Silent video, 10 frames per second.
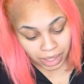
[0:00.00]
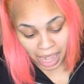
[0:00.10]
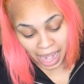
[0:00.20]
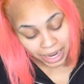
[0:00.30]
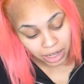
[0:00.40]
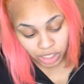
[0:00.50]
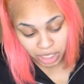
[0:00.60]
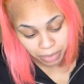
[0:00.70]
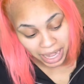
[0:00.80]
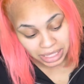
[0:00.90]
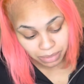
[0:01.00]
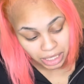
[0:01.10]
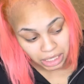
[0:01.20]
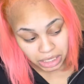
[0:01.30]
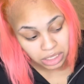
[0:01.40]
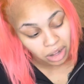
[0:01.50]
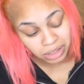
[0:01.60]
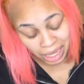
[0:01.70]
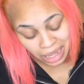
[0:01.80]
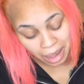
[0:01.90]
I ain't no cheap ass bitch. No,
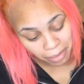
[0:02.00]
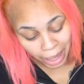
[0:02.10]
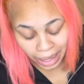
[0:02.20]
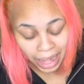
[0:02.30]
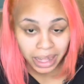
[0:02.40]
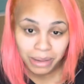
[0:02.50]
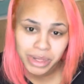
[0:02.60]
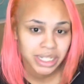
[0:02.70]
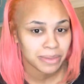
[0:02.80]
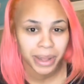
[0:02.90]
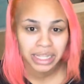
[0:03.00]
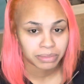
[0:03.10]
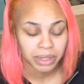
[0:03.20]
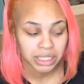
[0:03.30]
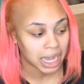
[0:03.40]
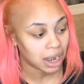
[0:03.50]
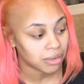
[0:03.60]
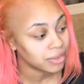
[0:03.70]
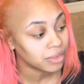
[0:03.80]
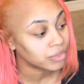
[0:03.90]
take that back. I am a cheap ass bitch. I don't
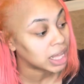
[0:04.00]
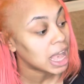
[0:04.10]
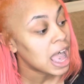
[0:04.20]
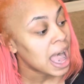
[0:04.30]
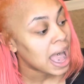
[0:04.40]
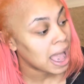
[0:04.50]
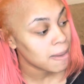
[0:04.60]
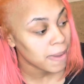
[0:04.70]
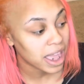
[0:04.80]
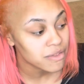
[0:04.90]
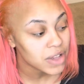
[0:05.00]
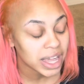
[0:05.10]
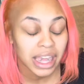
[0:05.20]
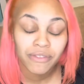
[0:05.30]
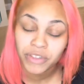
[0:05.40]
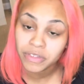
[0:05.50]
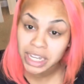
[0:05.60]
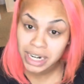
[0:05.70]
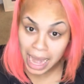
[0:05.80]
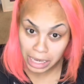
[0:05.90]
give a fuck. I paid fucking
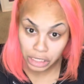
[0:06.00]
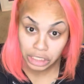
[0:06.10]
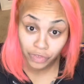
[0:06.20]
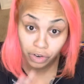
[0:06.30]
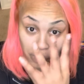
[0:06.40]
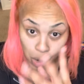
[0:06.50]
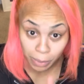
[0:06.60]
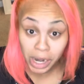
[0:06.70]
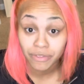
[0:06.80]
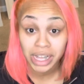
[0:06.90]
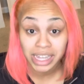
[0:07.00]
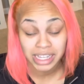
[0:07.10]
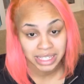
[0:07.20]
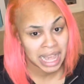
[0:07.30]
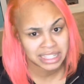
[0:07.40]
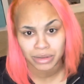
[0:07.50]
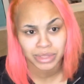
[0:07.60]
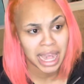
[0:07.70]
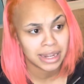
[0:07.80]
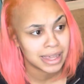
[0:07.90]
$50 for 4 pair of fucking socks. I was
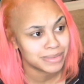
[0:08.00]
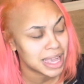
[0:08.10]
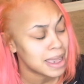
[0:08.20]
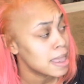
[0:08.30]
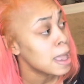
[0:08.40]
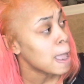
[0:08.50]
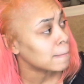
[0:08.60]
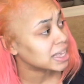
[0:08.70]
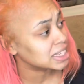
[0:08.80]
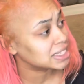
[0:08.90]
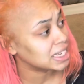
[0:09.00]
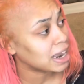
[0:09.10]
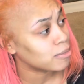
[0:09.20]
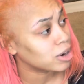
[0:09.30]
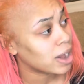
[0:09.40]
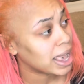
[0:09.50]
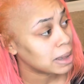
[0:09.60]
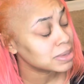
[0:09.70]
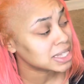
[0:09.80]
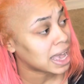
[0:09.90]
highly upset. Because then I went on
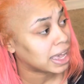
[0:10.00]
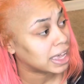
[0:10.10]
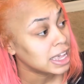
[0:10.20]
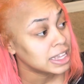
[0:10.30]
Amazon.